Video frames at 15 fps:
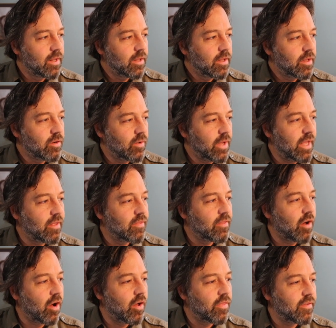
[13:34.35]
you know, in
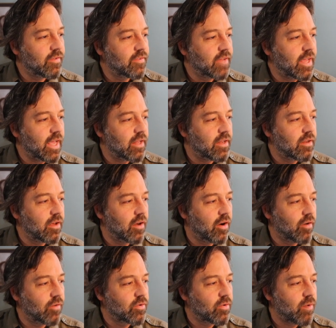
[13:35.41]
on the skin
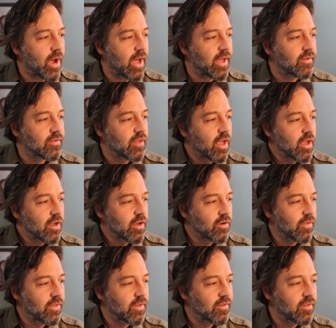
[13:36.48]
of Christ, you
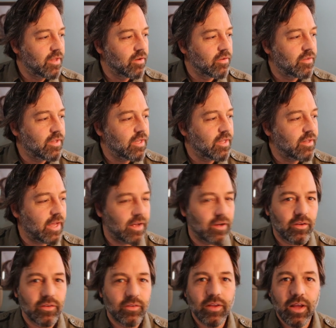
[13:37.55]
know, these little
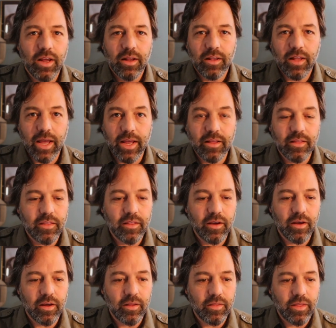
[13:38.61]
details like
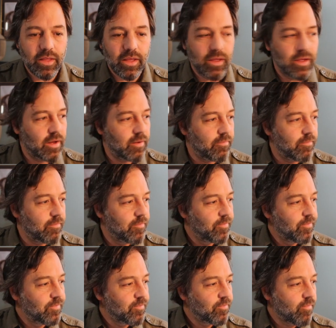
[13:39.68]
the
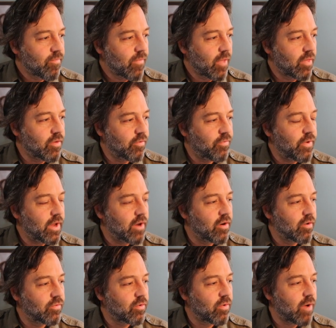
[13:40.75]

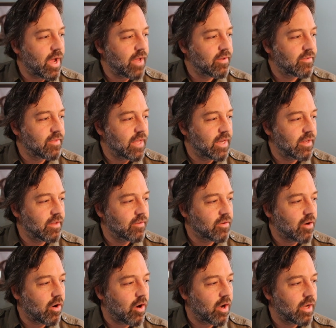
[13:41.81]
finger of Christ that is
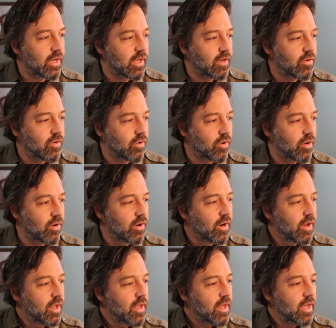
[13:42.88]
caught in
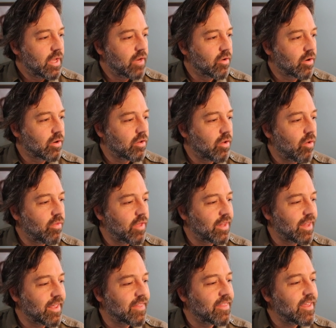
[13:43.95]
her clothing,
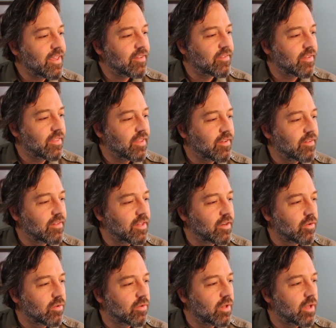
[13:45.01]
like these
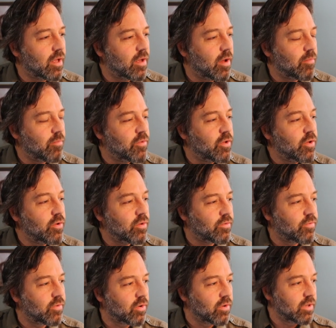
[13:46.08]
little
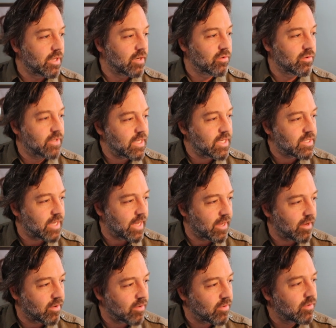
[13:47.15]
beautiful little
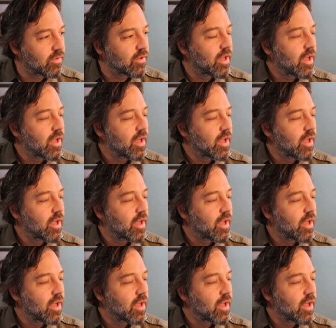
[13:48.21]
details